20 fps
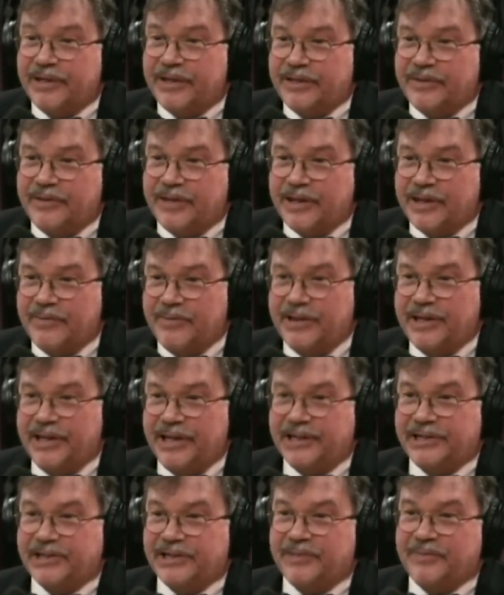on the
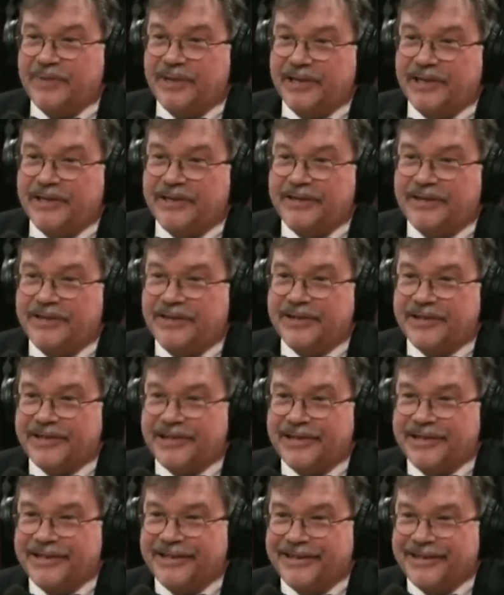recommendation of my
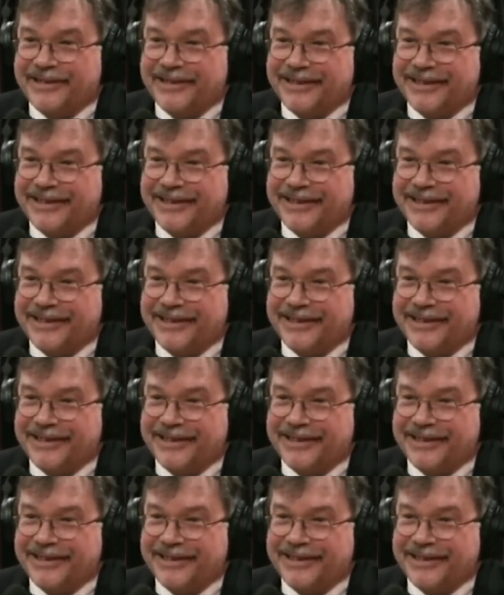internist. Yeah.